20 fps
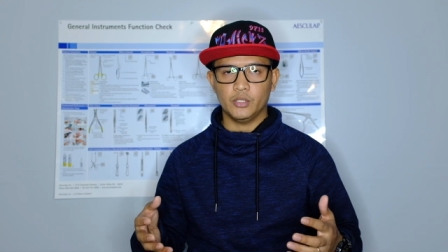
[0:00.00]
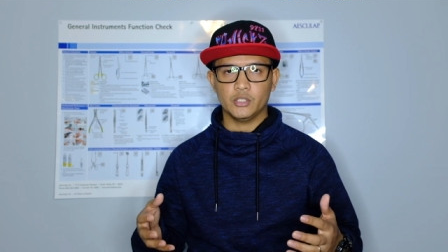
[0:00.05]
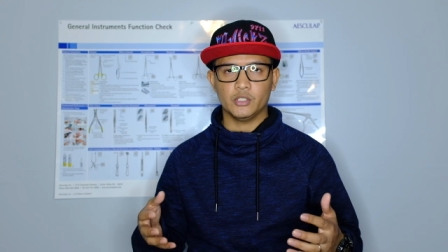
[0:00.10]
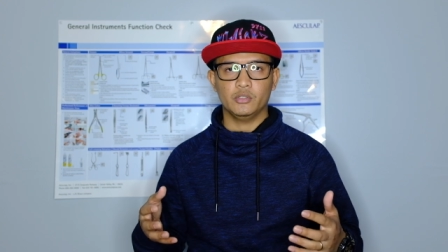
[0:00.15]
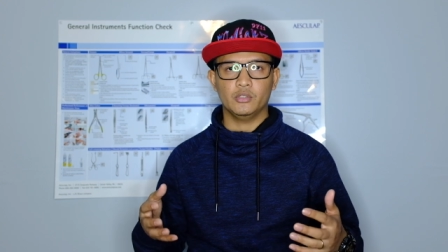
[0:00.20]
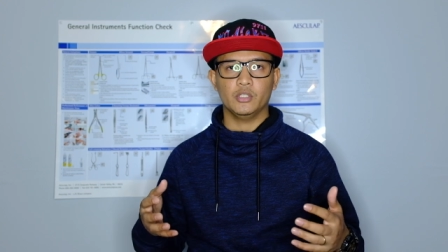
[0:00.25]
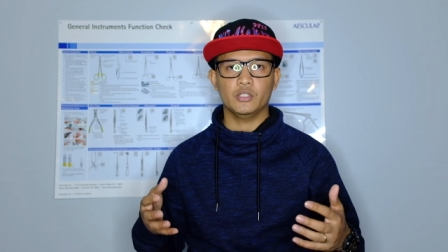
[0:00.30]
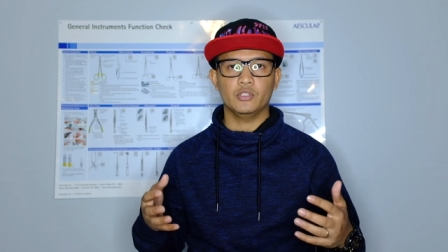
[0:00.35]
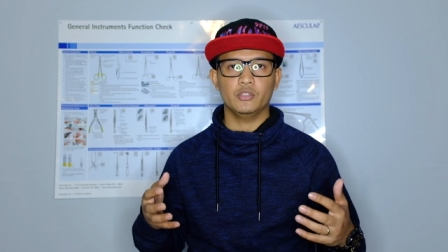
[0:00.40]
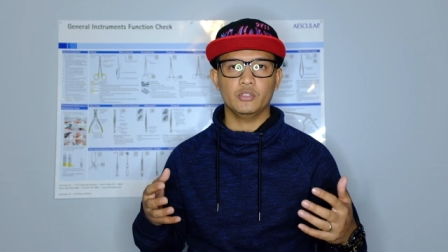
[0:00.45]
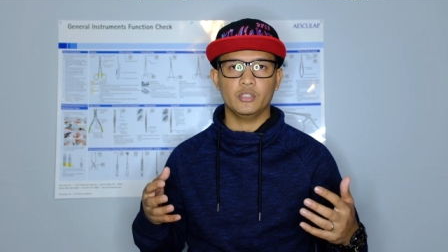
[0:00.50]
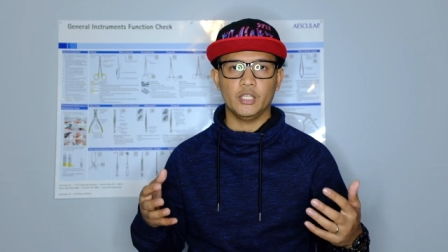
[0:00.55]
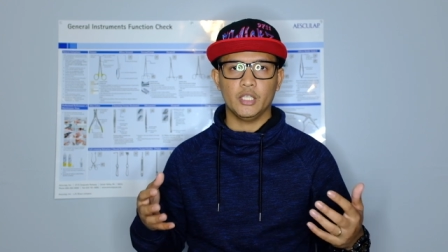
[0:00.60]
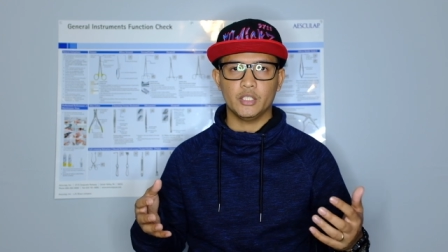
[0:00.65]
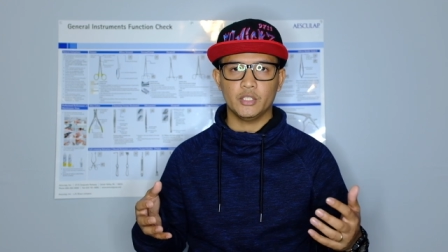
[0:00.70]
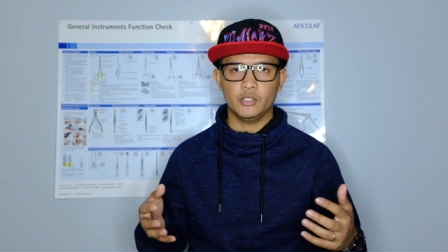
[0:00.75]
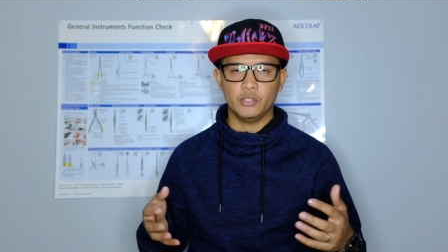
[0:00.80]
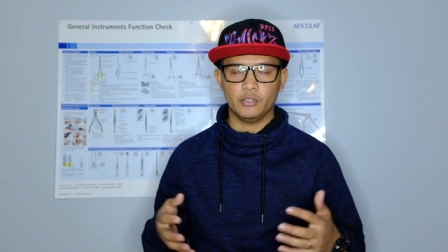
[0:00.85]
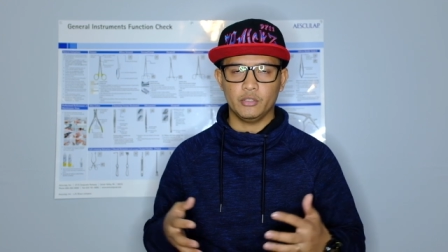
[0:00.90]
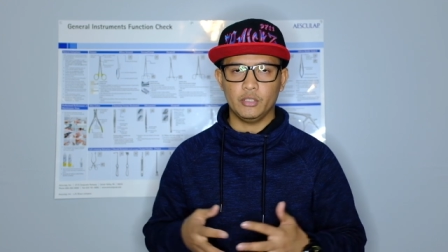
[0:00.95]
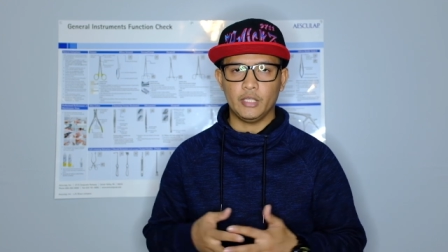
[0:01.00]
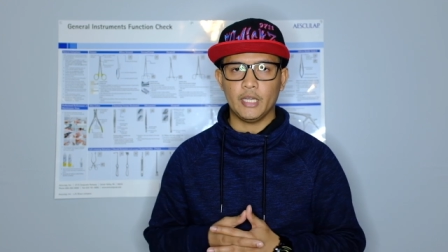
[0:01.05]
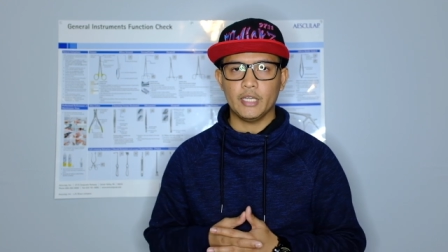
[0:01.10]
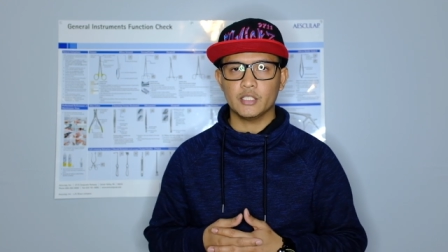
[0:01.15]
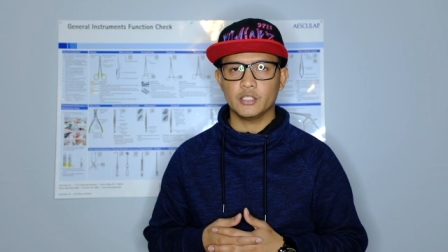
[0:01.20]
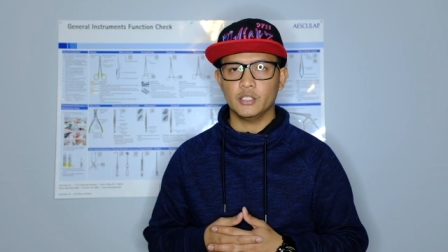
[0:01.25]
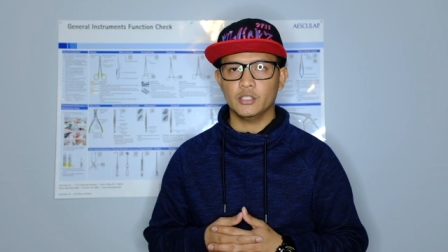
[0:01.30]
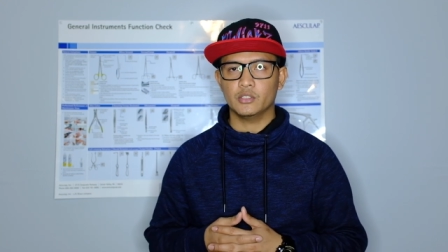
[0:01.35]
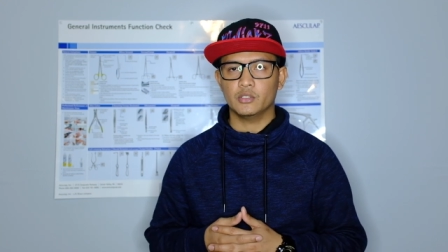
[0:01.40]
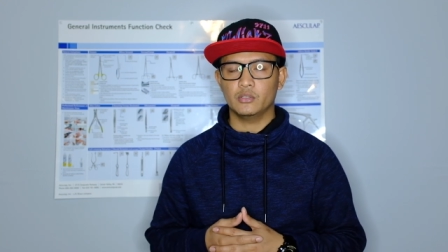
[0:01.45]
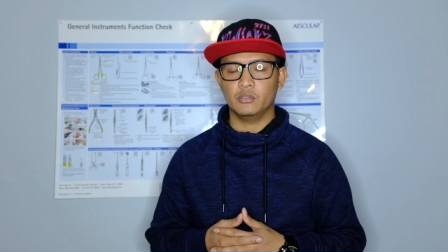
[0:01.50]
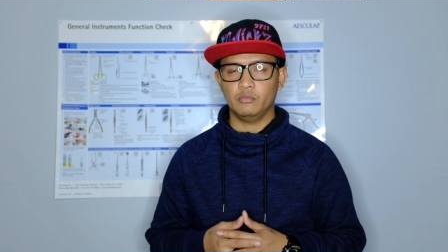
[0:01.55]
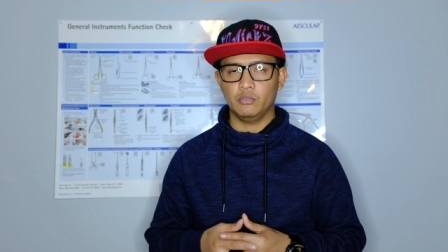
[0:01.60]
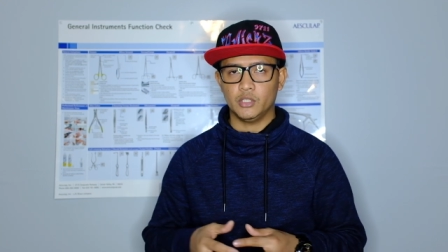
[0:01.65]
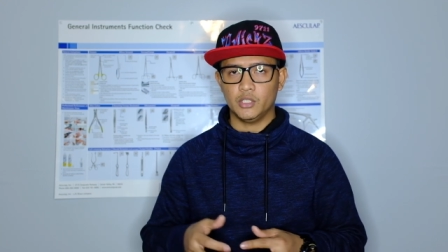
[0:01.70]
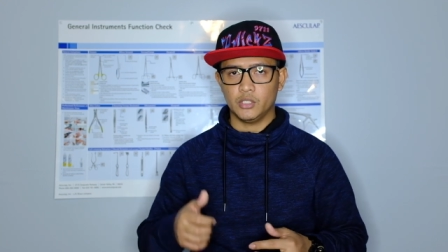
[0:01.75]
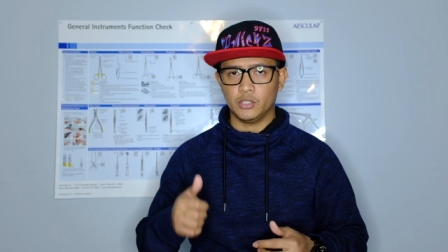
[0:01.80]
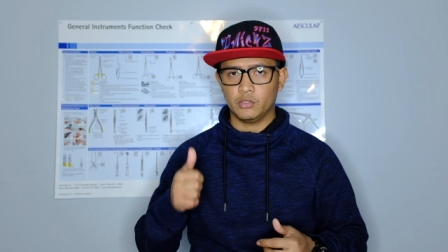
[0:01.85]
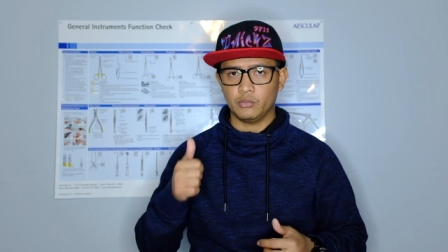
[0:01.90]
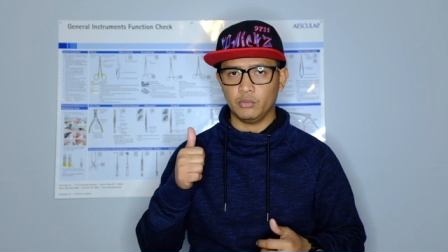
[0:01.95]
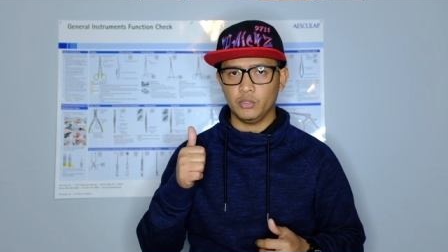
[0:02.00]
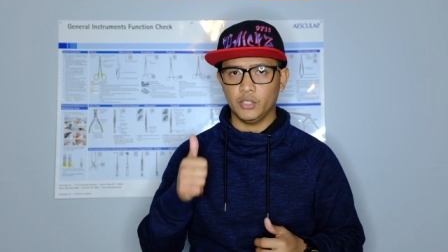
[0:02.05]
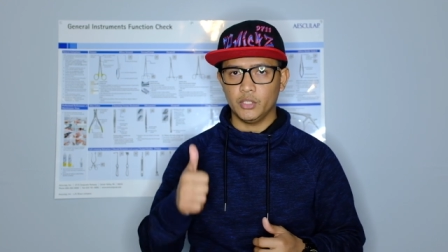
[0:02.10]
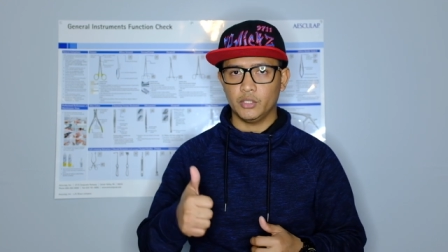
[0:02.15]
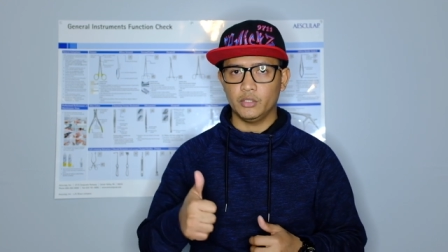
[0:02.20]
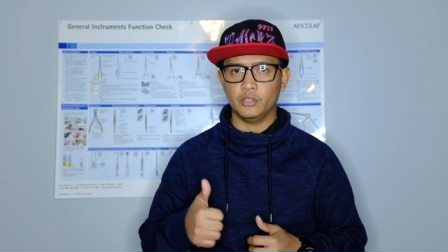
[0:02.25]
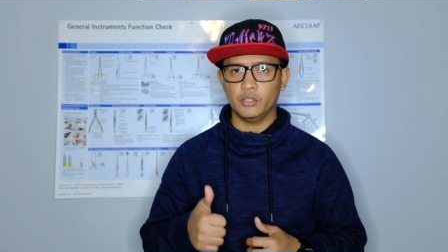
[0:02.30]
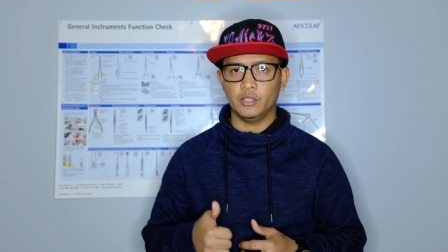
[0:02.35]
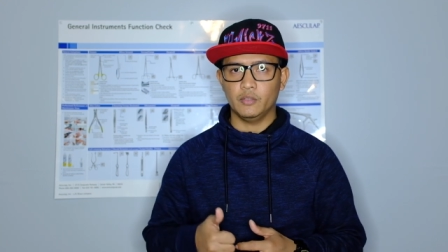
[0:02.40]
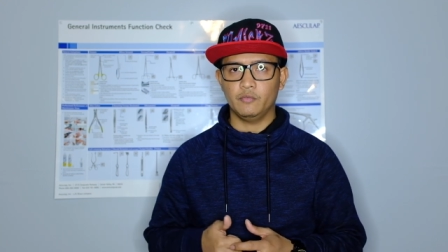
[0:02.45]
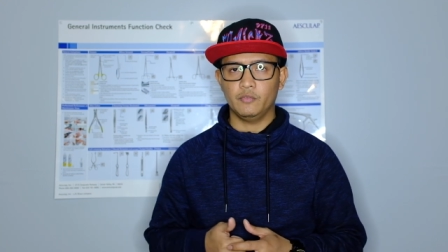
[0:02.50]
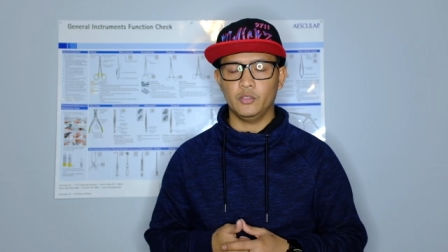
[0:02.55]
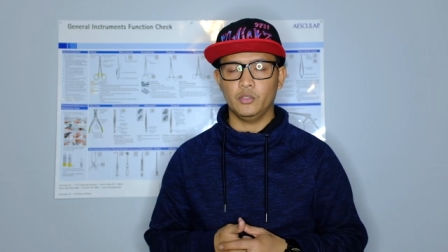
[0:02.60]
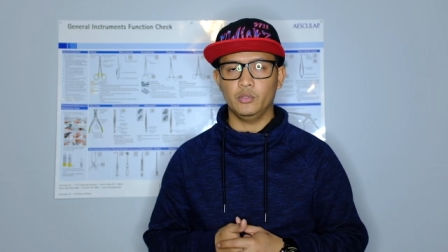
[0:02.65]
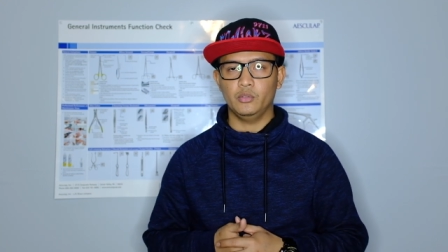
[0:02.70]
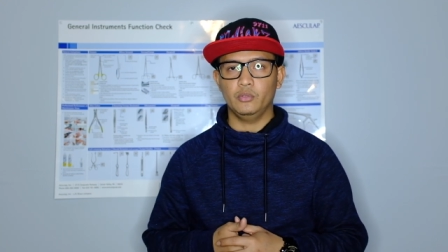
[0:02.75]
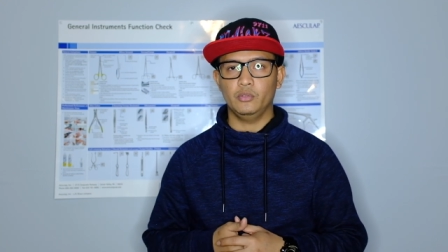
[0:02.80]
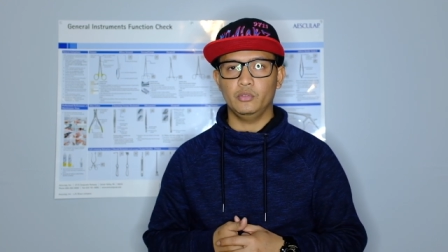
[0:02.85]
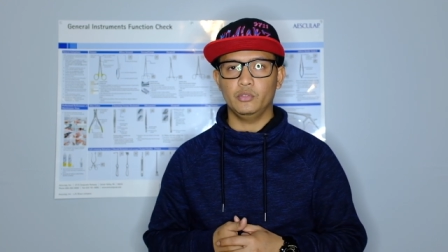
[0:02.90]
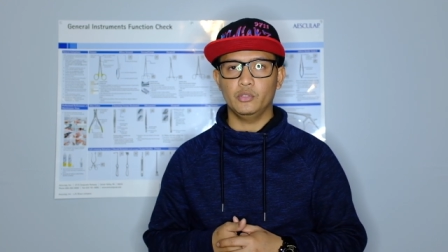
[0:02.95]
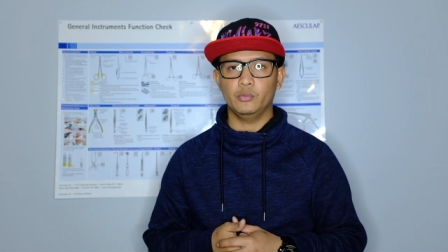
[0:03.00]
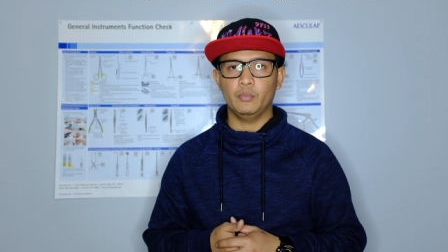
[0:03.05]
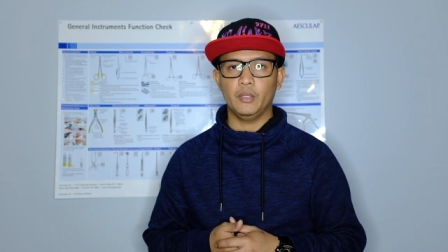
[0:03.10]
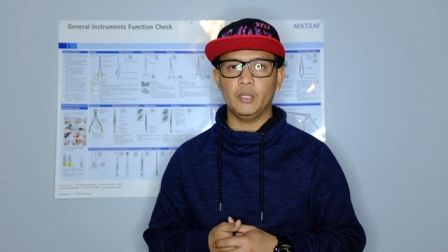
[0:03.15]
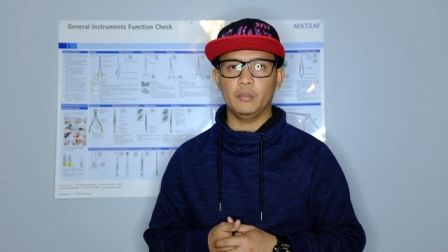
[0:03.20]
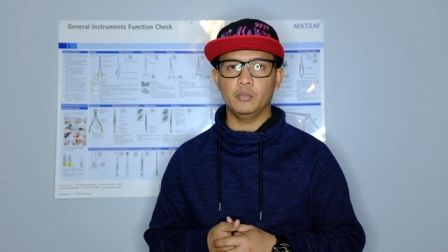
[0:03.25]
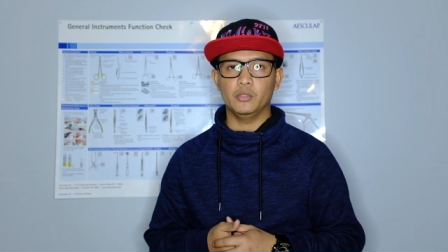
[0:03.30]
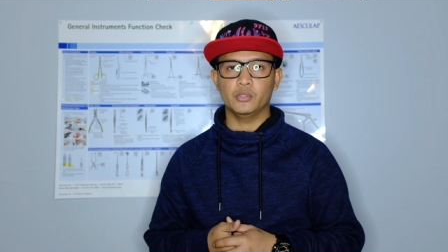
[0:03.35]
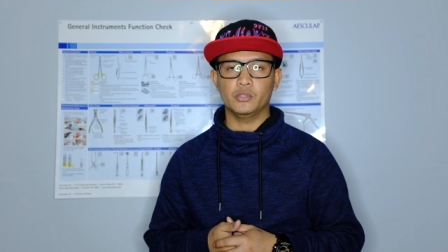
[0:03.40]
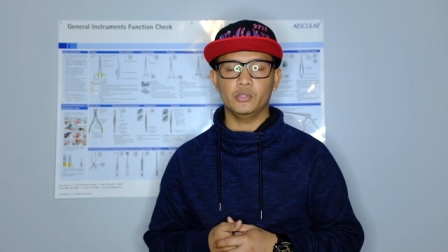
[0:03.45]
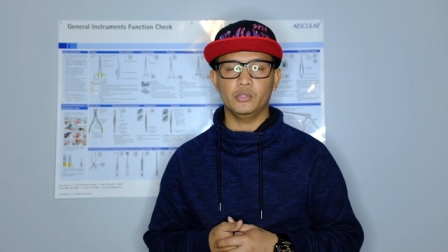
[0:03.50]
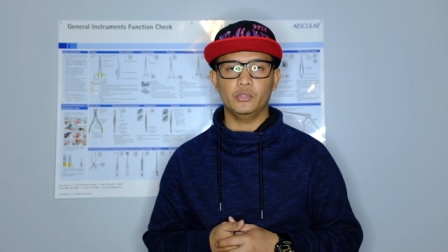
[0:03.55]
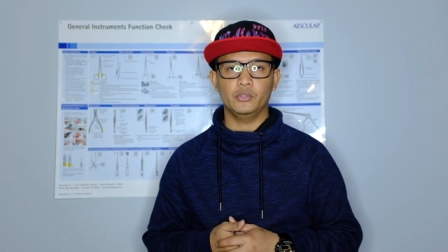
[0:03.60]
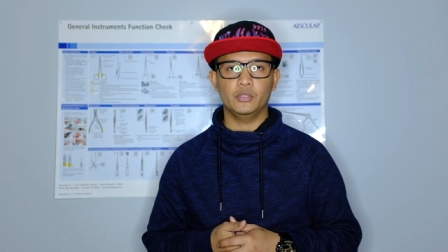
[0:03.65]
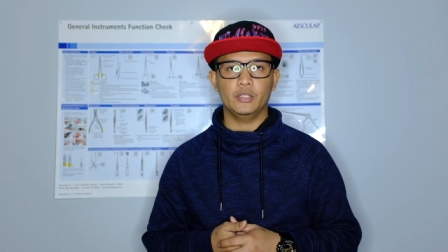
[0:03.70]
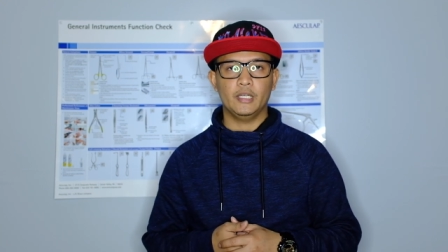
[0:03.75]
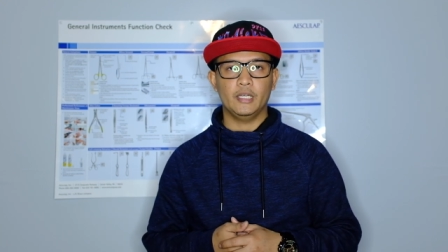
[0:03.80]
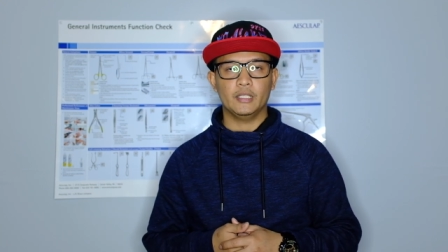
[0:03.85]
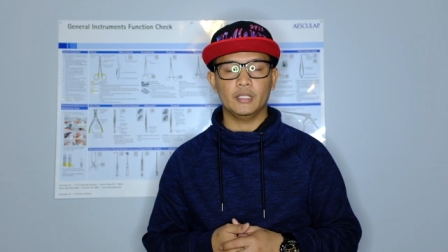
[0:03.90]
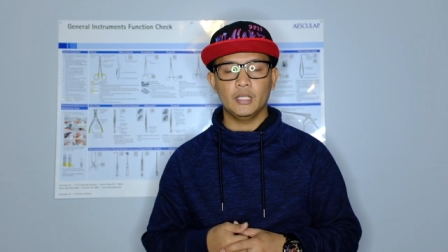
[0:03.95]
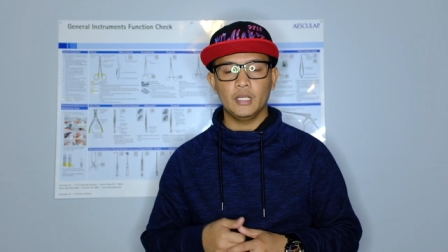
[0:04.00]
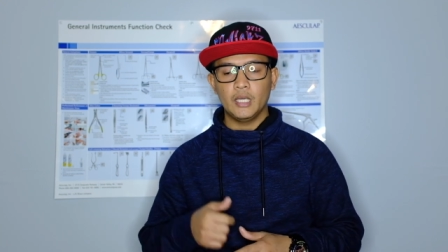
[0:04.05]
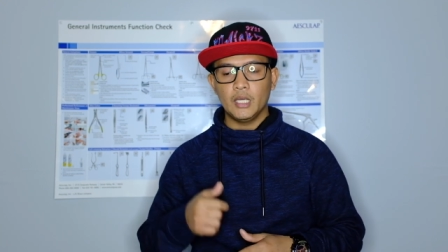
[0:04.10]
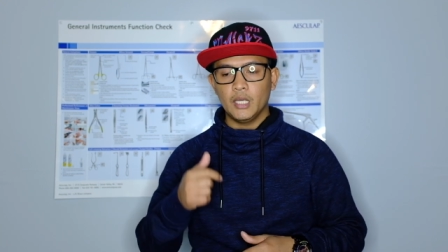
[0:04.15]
as soon as you get your license, which is really good if you'd be able to do that.